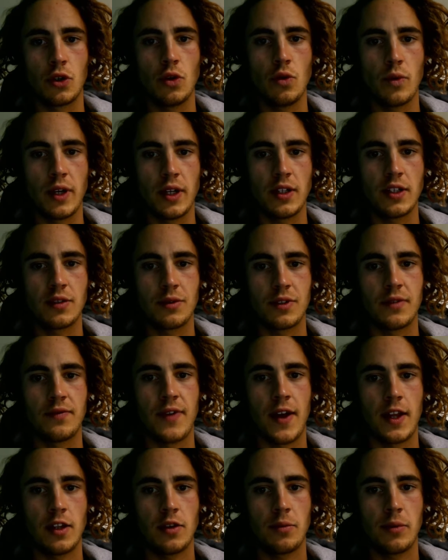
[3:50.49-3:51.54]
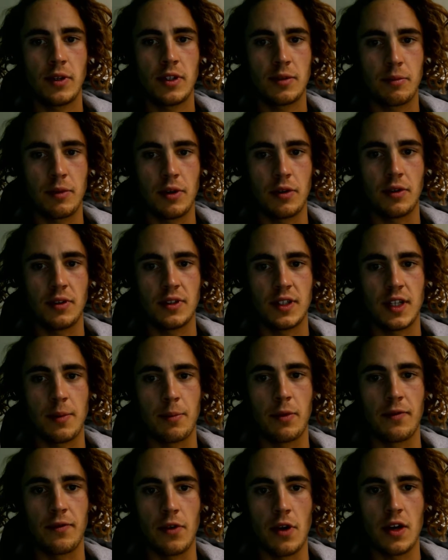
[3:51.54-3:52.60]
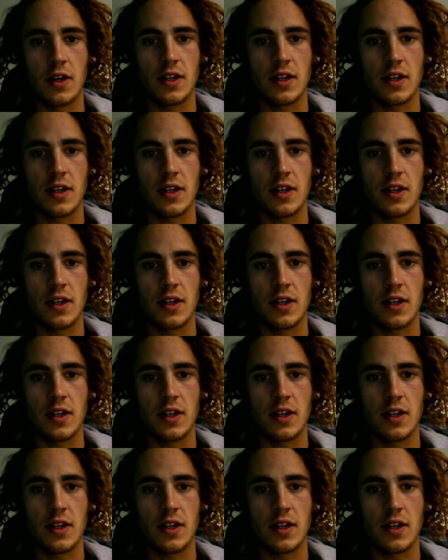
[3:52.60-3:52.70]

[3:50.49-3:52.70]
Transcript: weeks was a valuable experience that provided